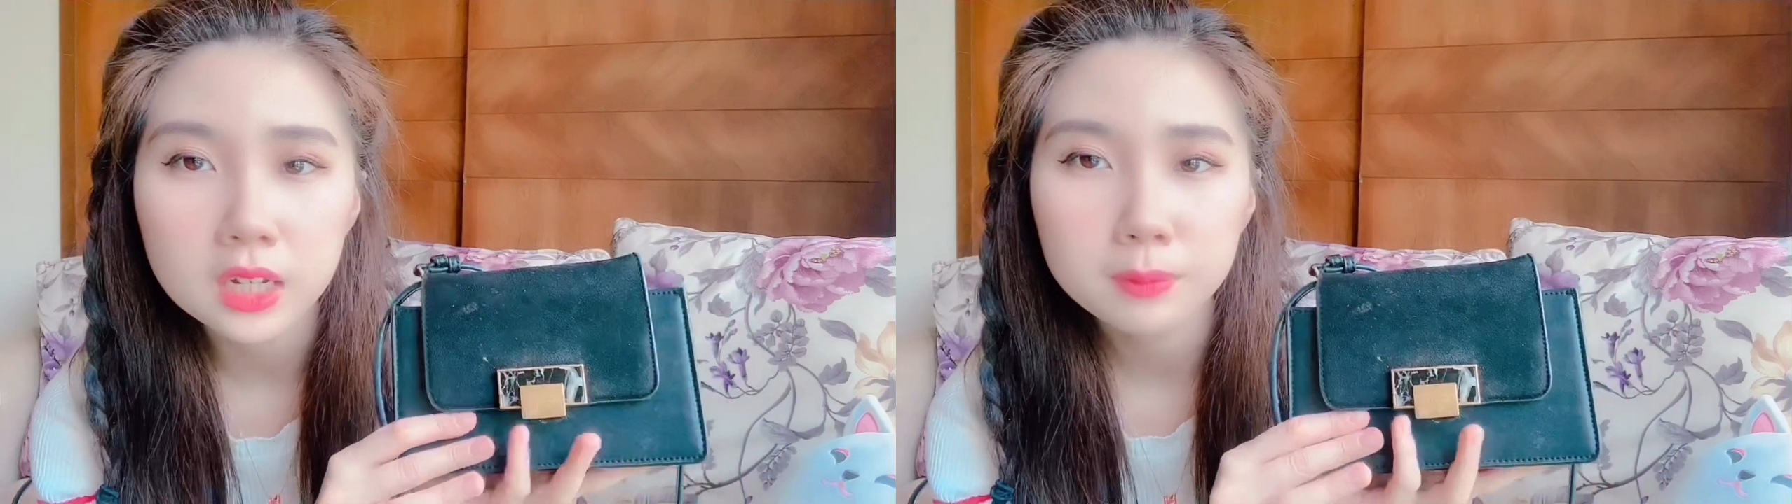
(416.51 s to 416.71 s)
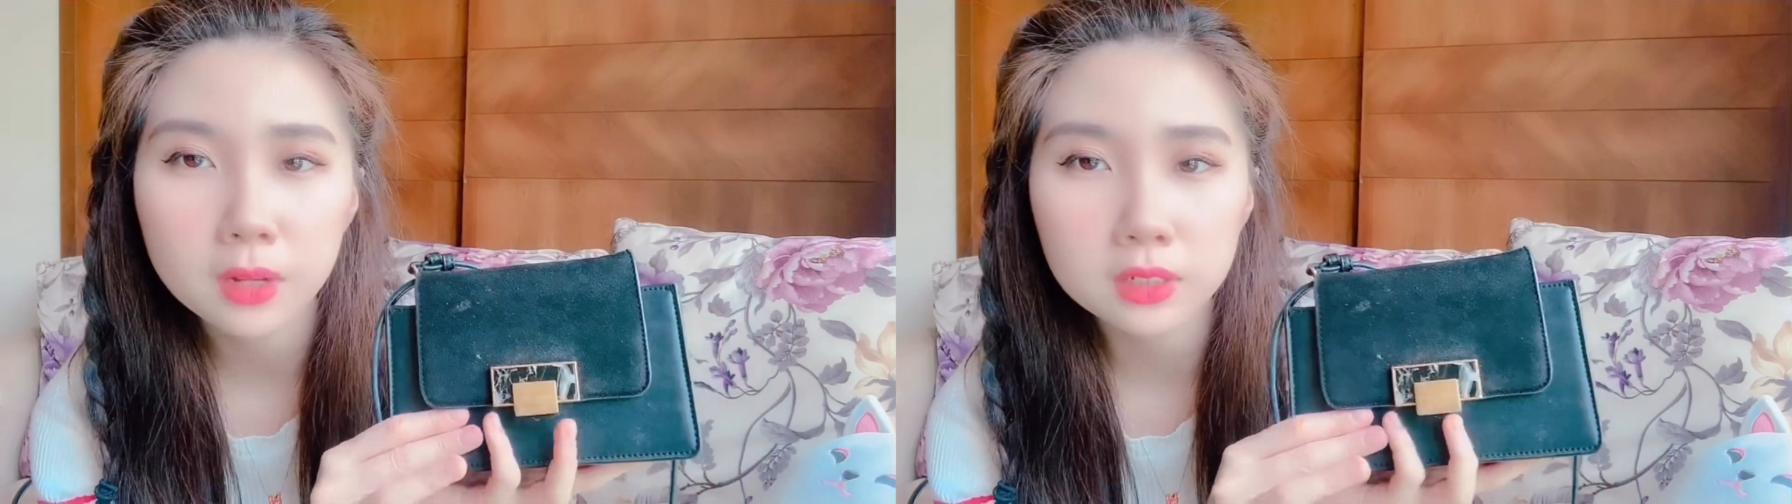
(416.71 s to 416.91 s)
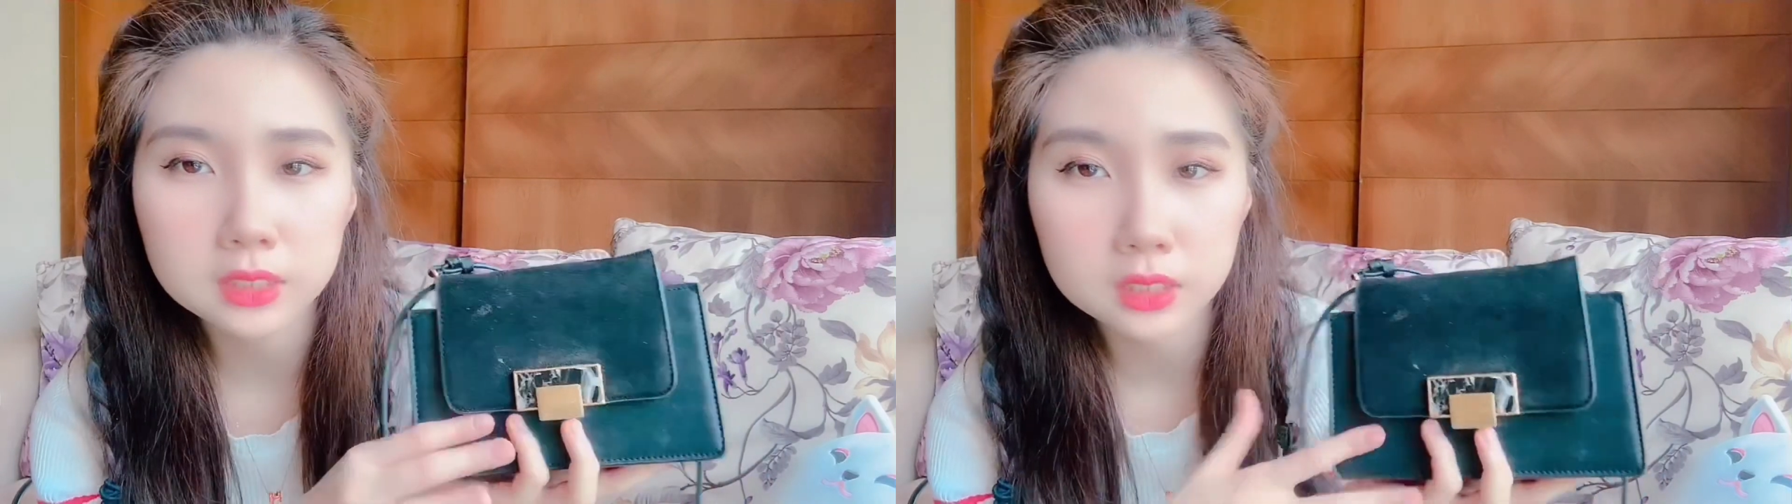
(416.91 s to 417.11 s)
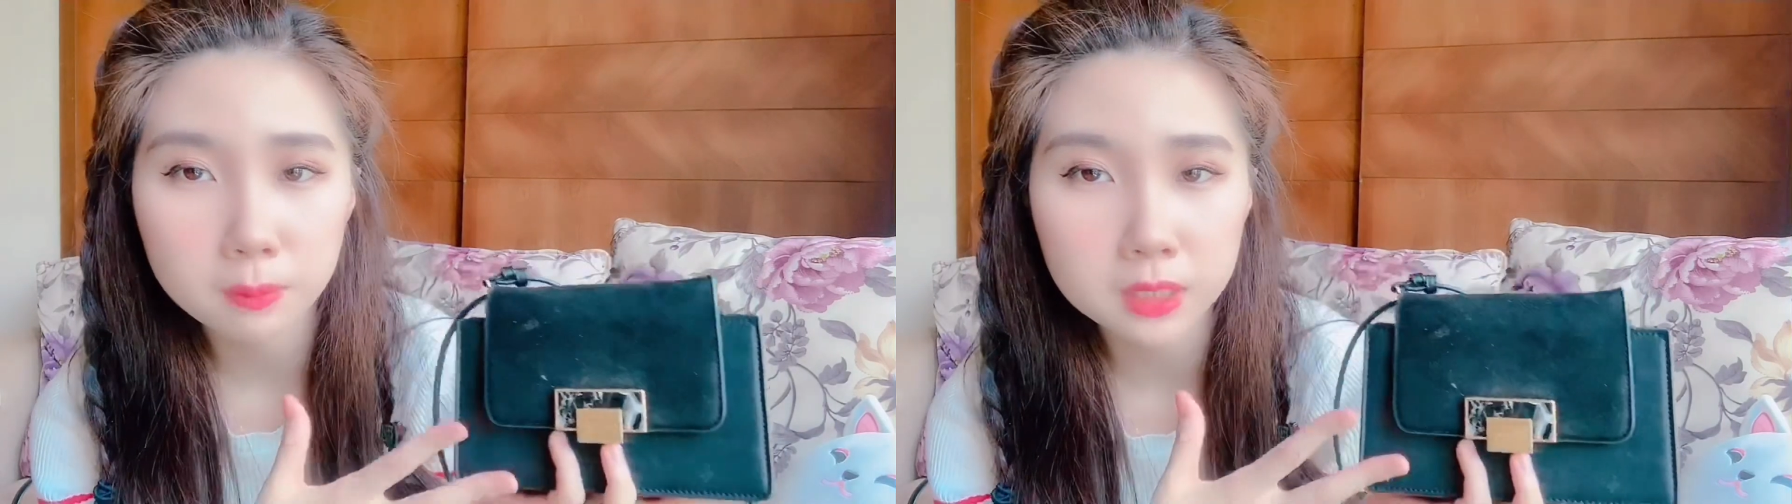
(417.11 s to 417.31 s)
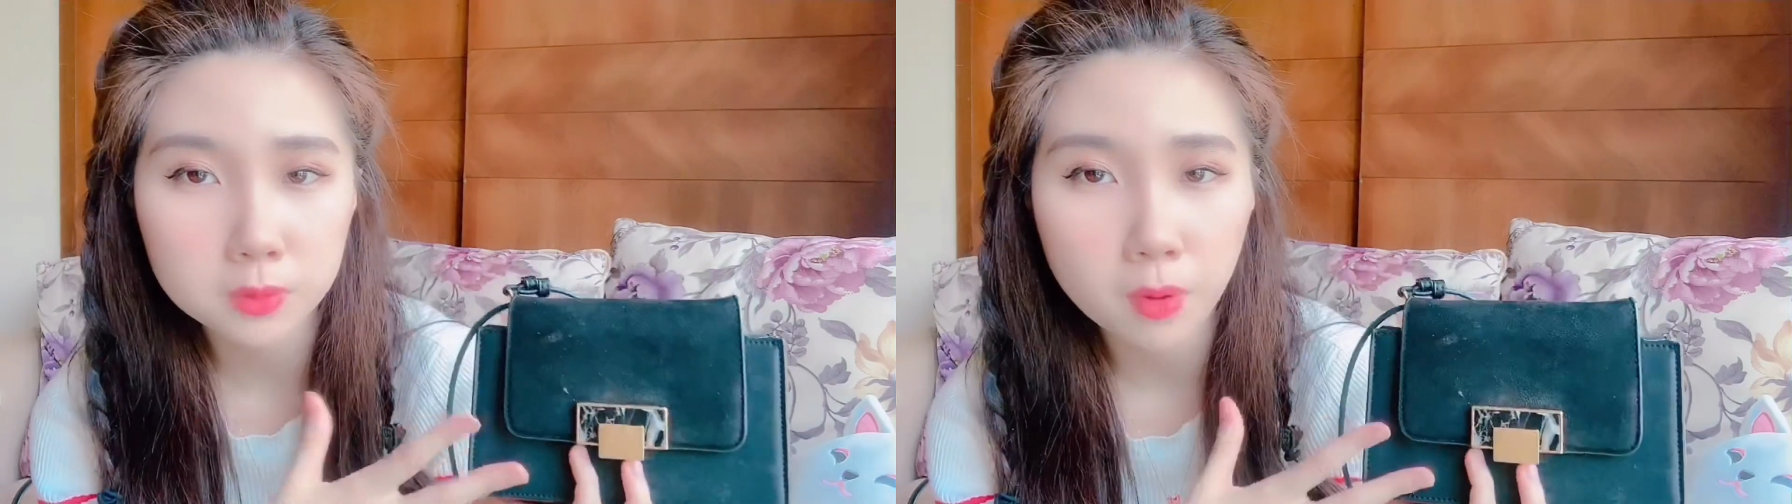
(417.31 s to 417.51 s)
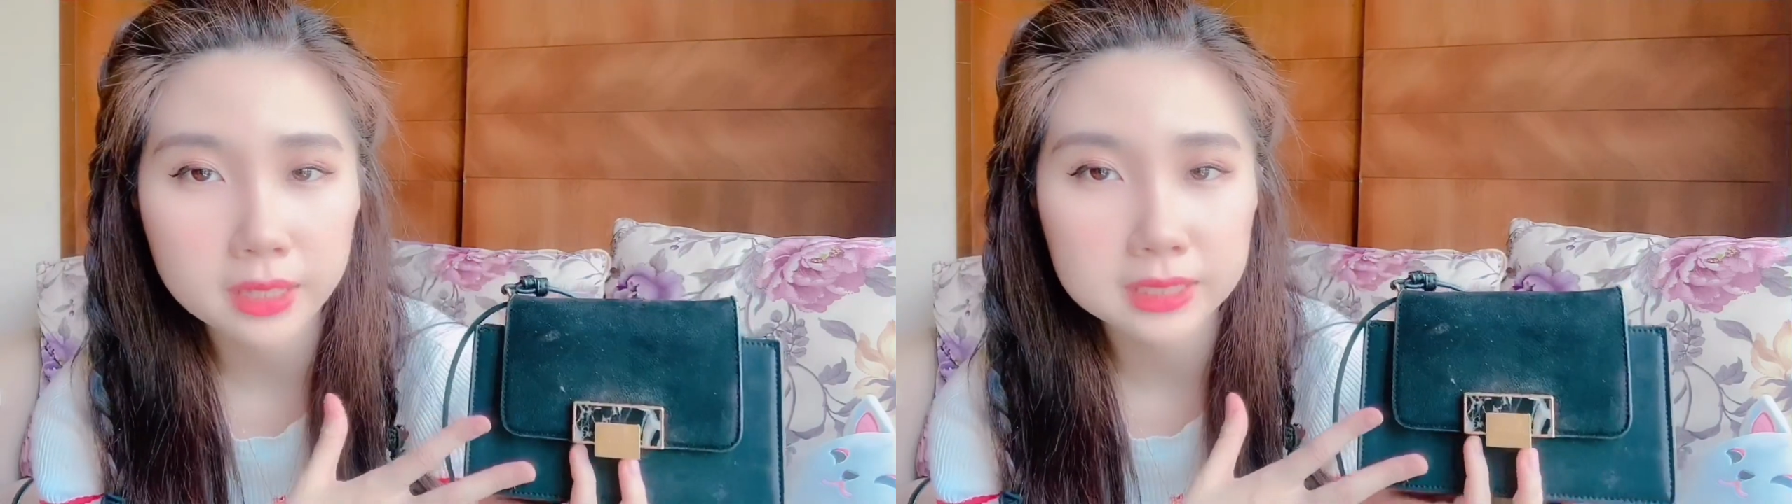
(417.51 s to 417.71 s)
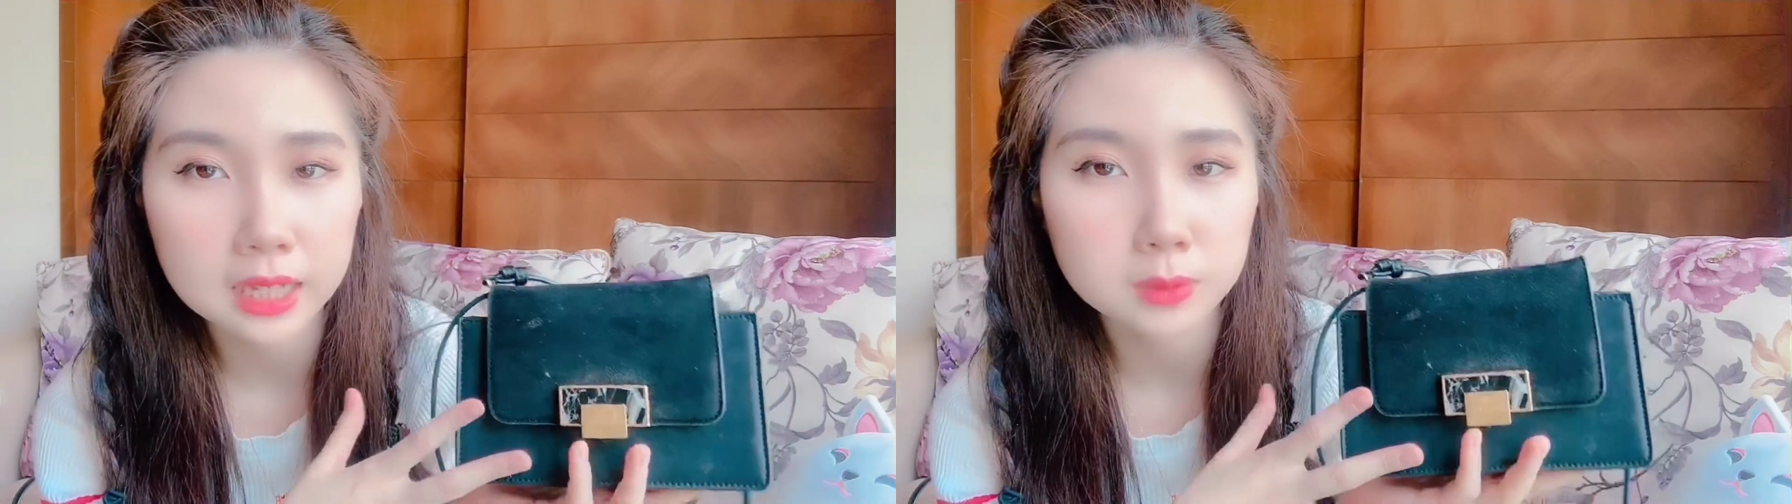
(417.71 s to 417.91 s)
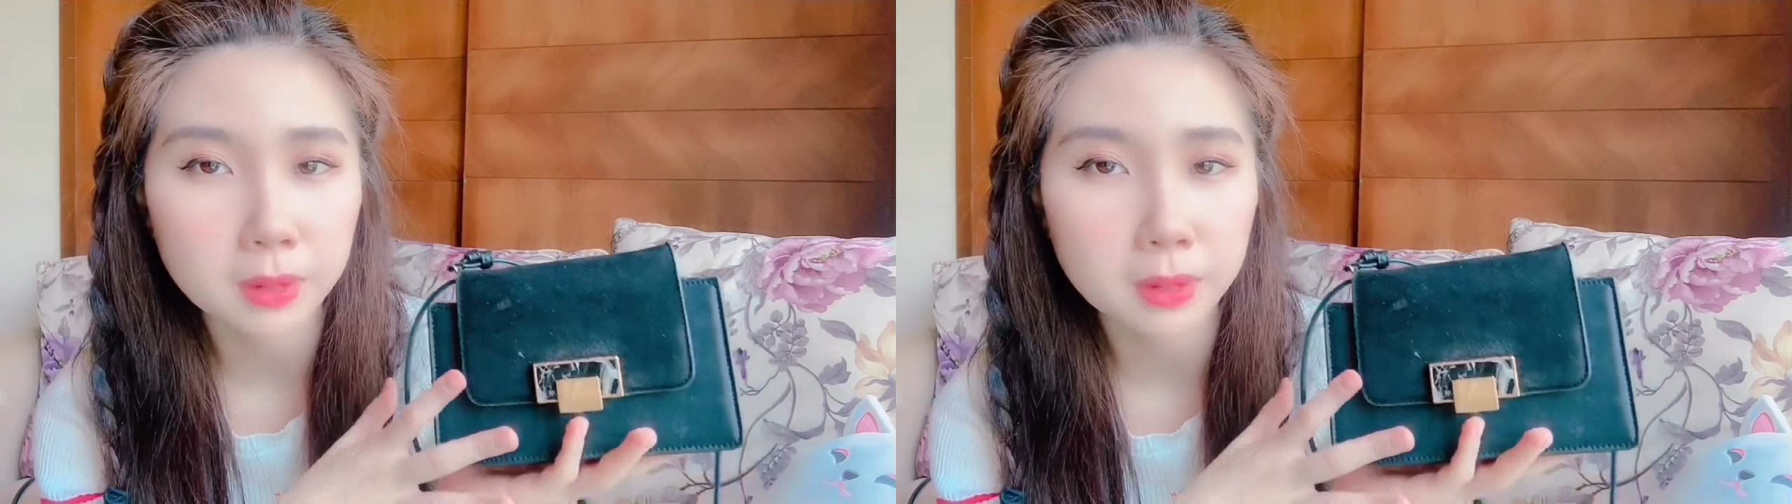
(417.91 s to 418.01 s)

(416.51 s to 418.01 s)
because it's a bit small in size,